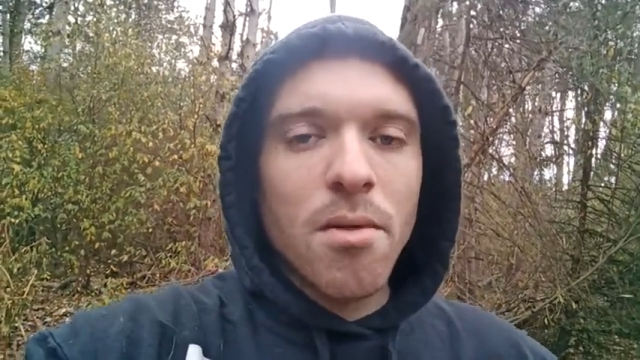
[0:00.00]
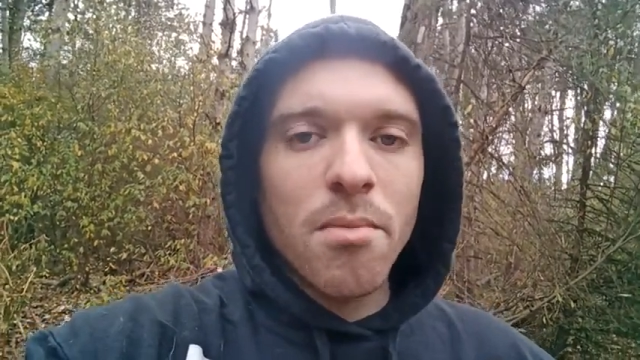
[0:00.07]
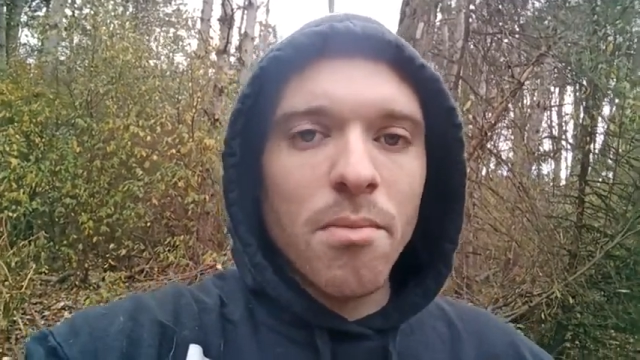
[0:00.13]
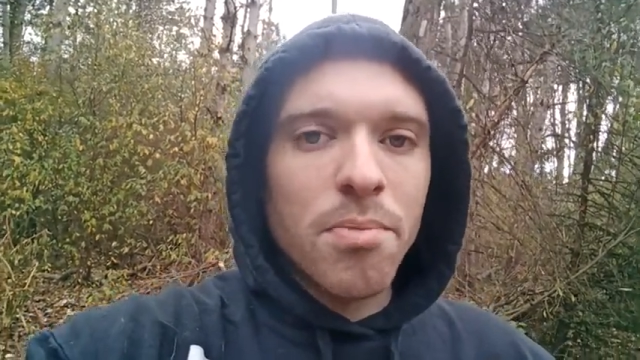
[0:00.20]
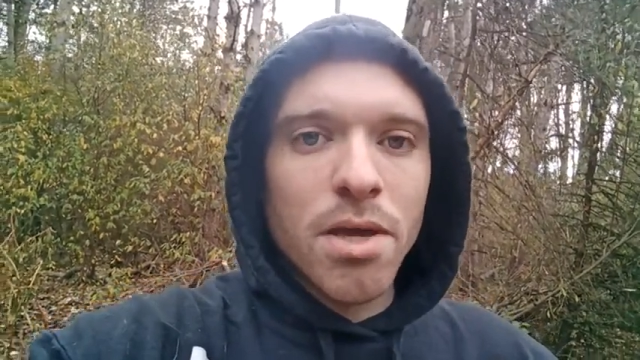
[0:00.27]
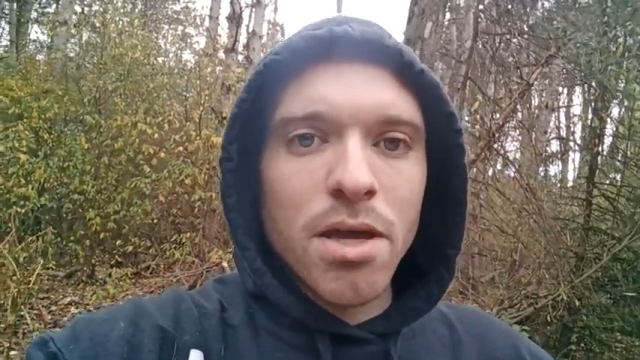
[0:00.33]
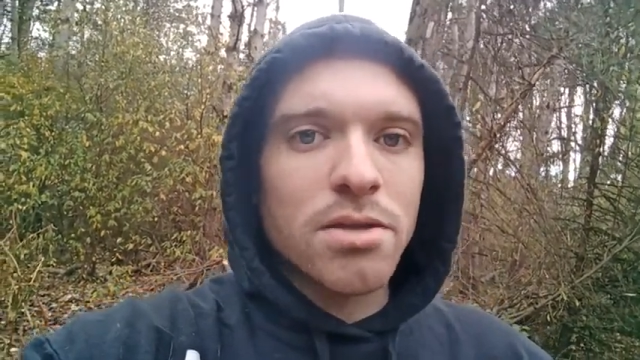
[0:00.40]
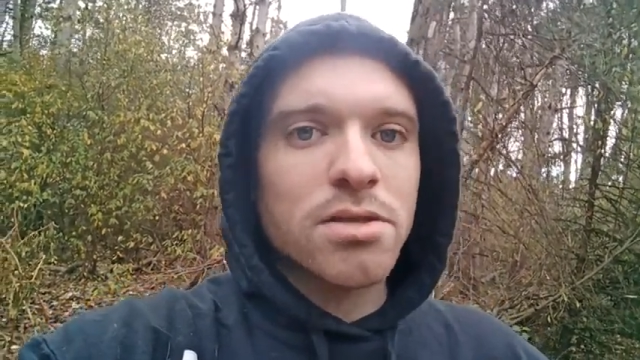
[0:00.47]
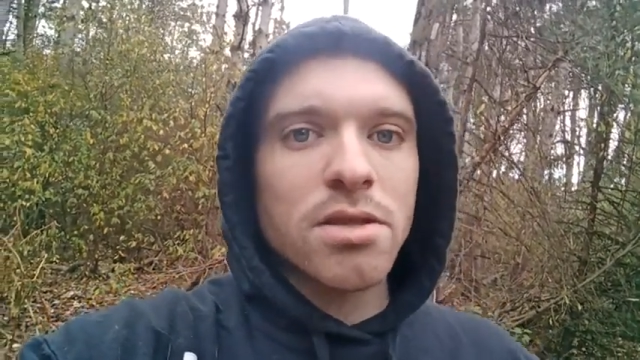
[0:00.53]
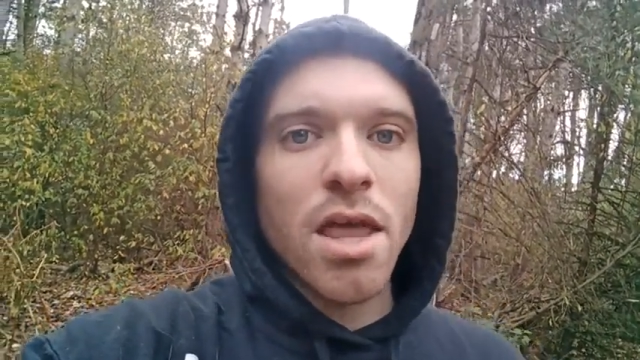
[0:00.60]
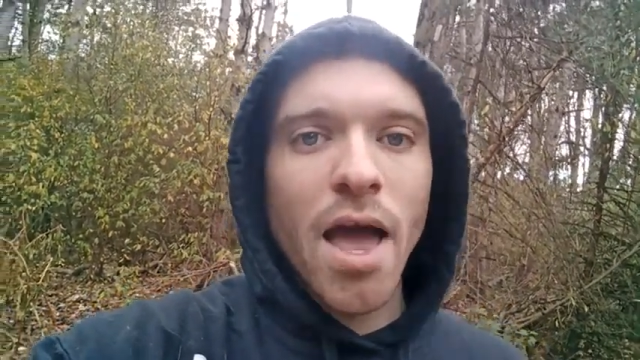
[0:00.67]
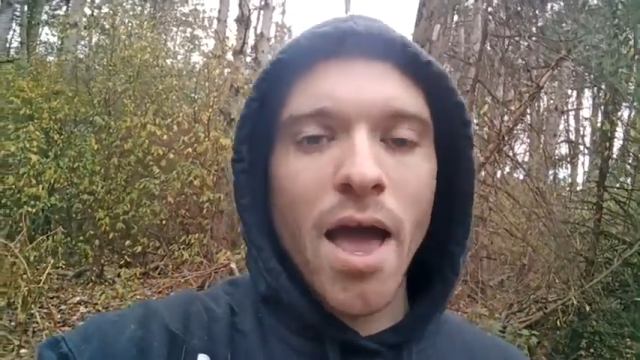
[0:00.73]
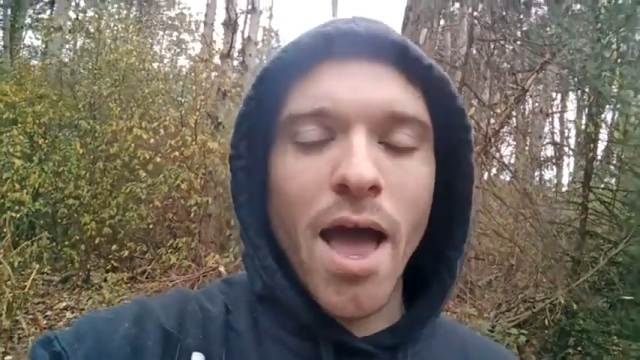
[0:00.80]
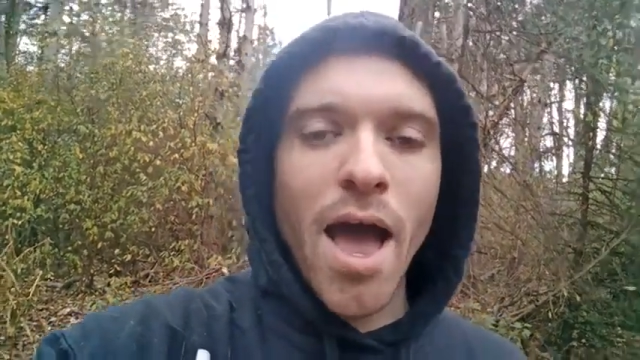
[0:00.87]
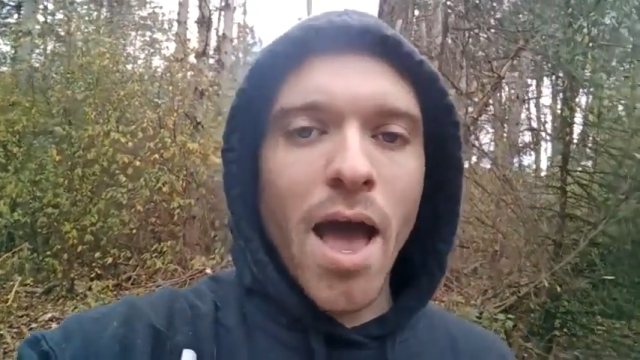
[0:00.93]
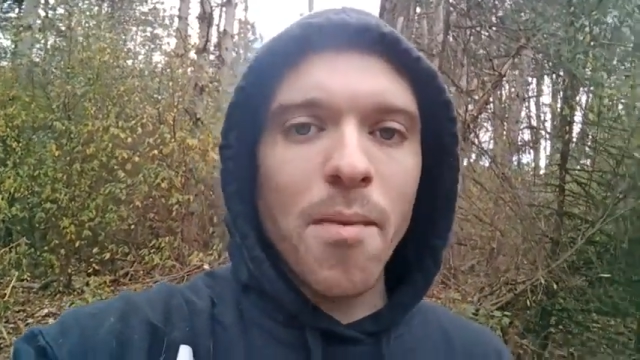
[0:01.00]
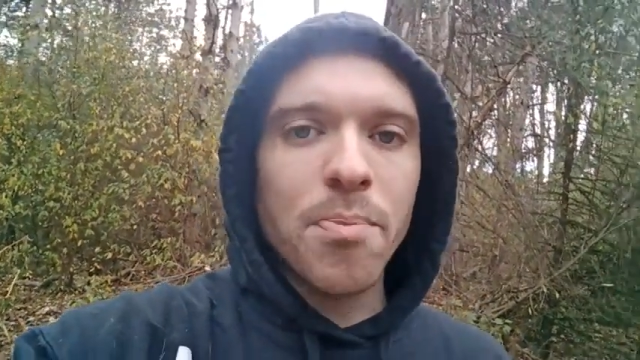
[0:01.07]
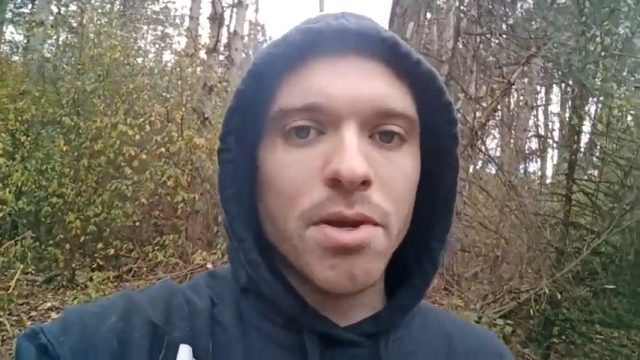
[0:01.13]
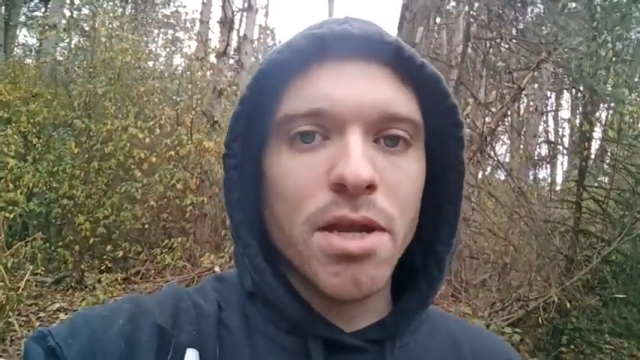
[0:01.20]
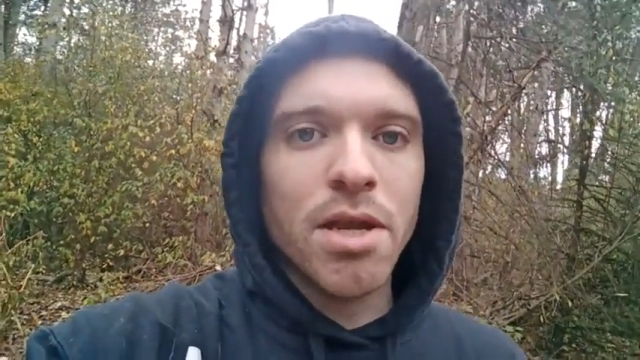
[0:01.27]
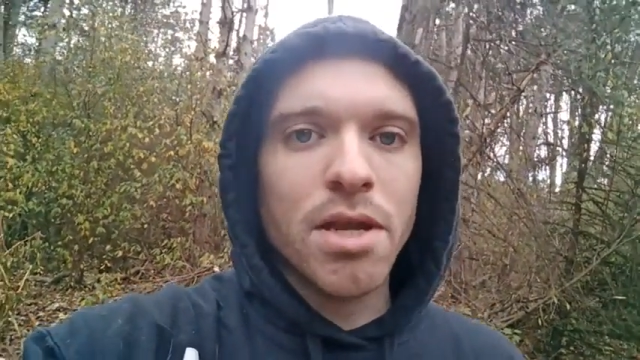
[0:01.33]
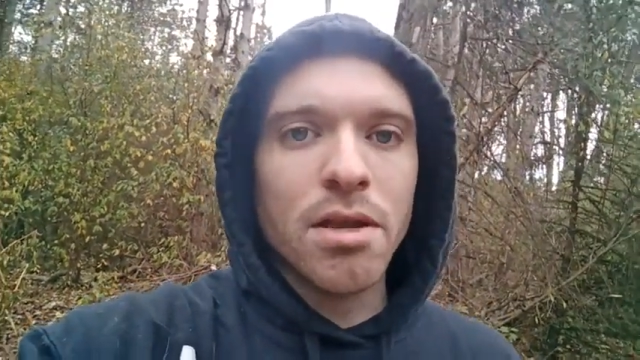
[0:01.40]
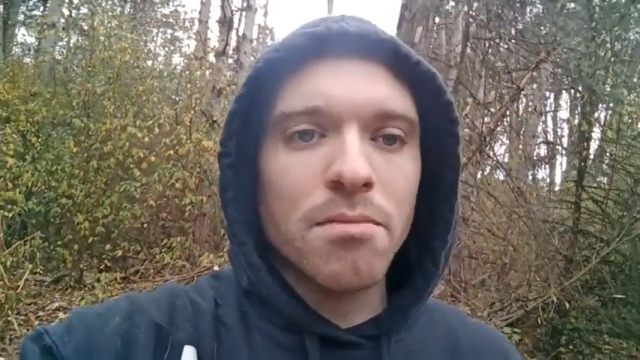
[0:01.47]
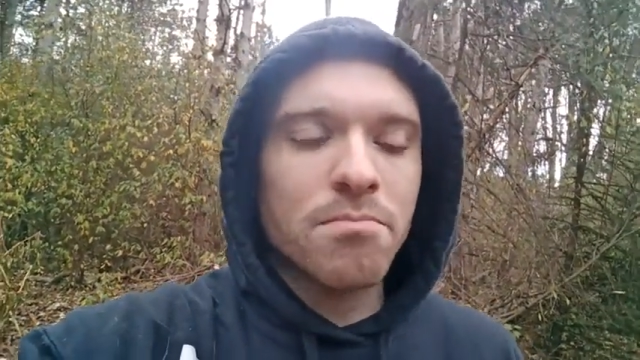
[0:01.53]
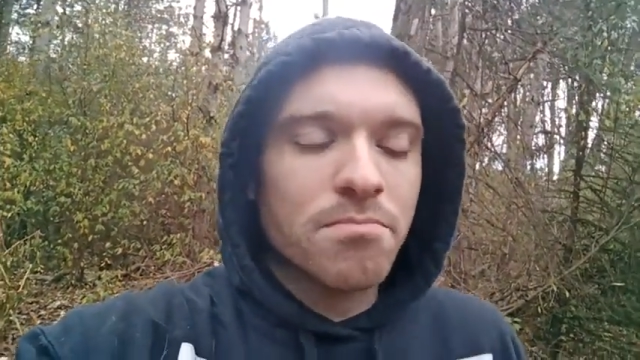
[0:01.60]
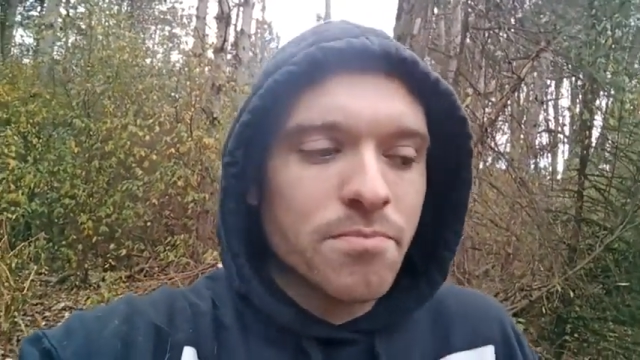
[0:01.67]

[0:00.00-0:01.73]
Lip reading: but because of that happening,